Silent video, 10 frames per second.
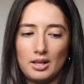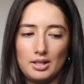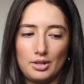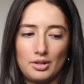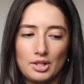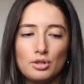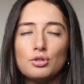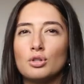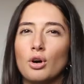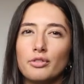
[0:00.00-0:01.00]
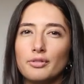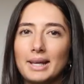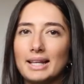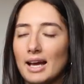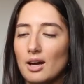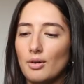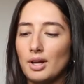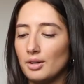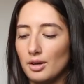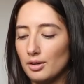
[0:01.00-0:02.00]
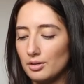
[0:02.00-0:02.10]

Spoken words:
you know, they're too short for me now. I don't know.